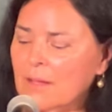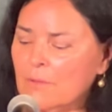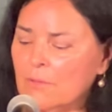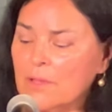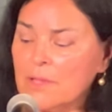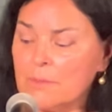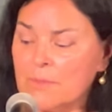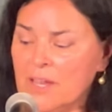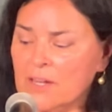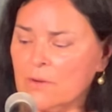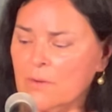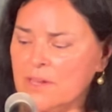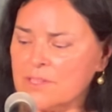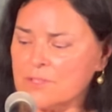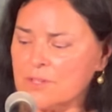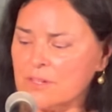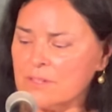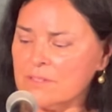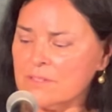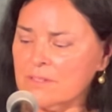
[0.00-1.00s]
William had
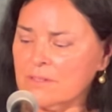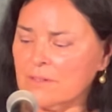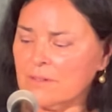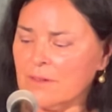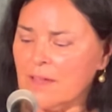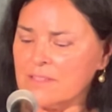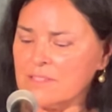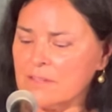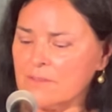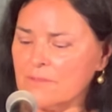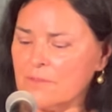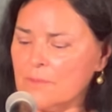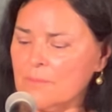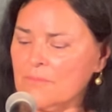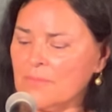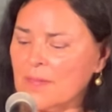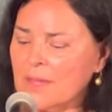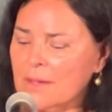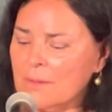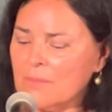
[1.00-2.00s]
questions, lots of
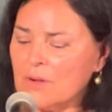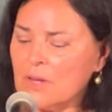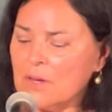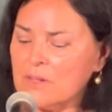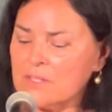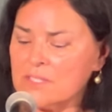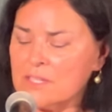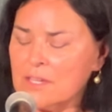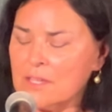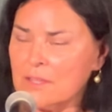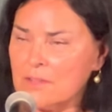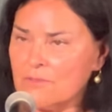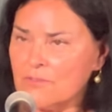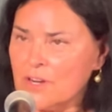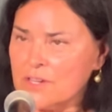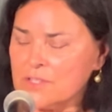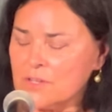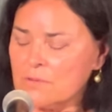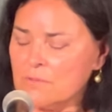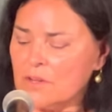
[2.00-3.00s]
them, but he could see that
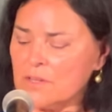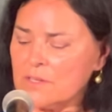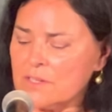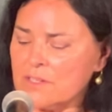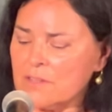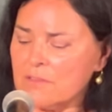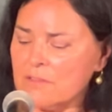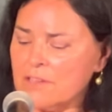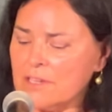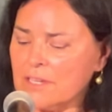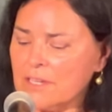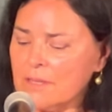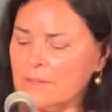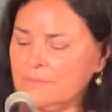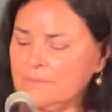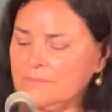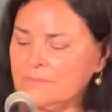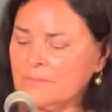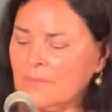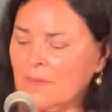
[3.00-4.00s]
Fraser wanted to think.